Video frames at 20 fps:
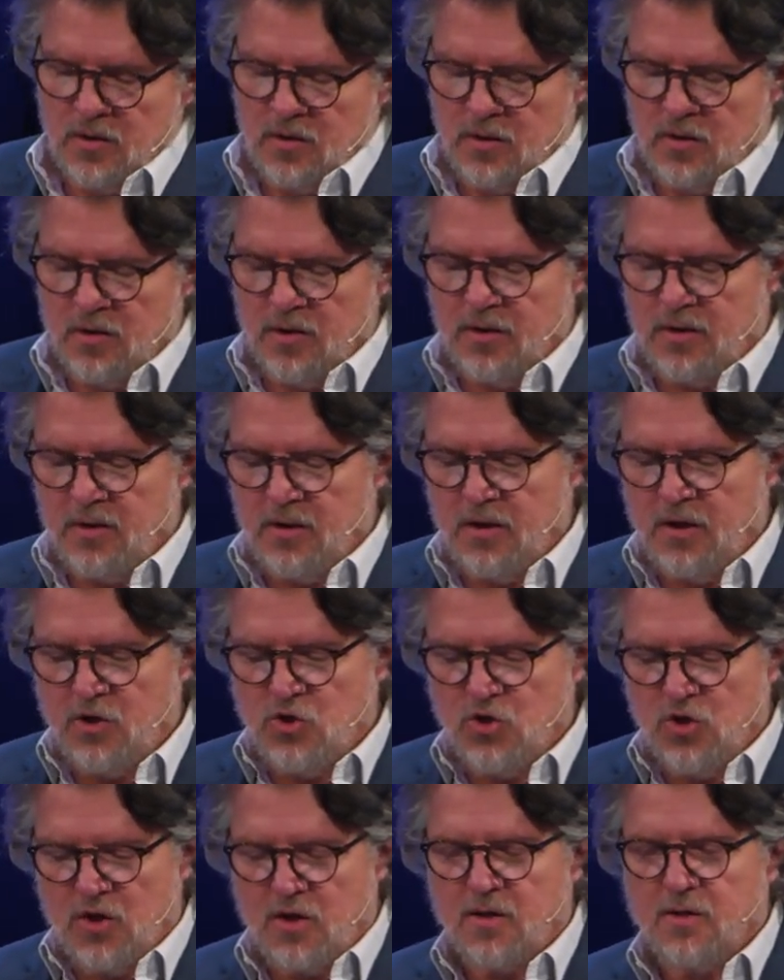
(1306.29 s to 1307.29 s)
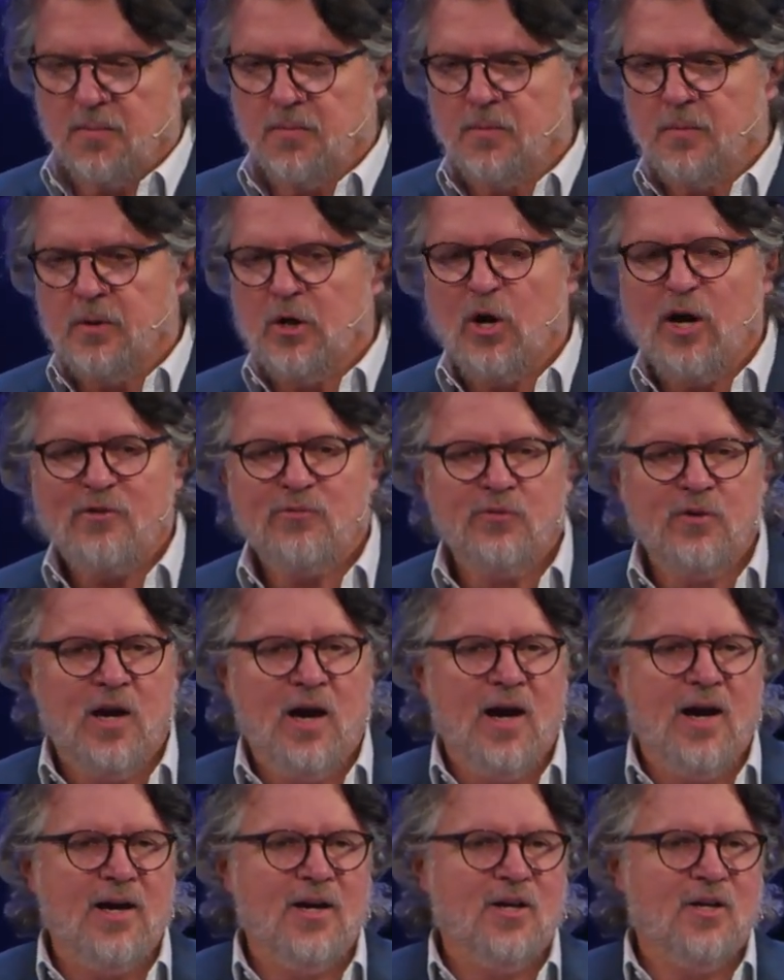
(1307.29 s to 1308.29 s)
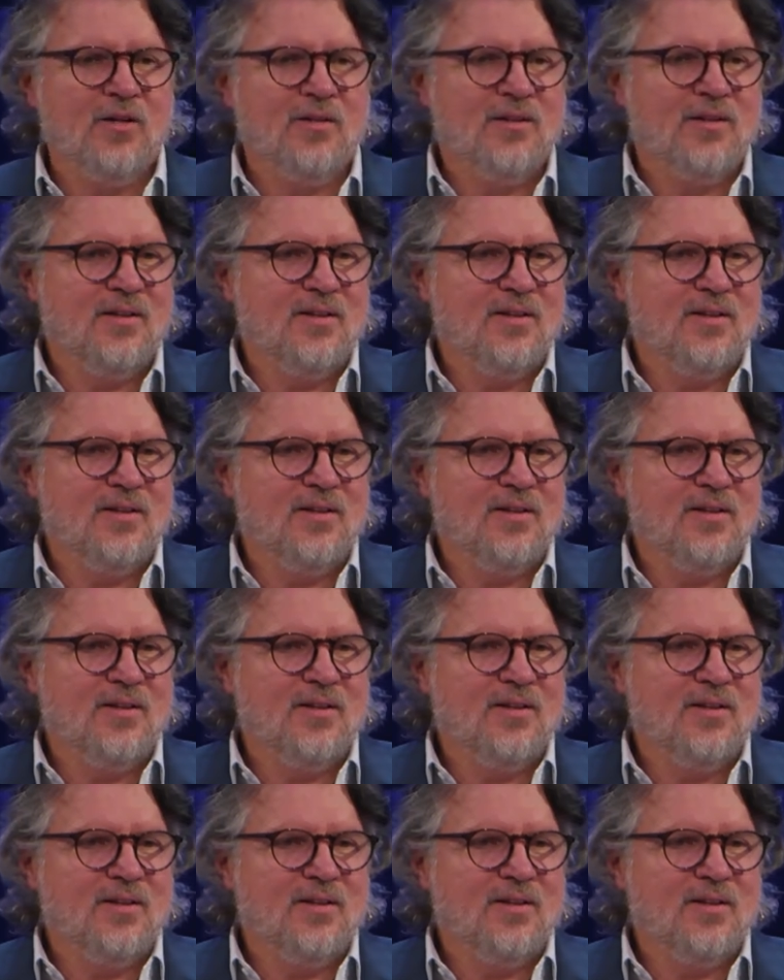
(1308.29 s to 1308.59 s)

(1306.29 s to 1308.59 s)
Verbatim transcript: Uh, he took my wife and I and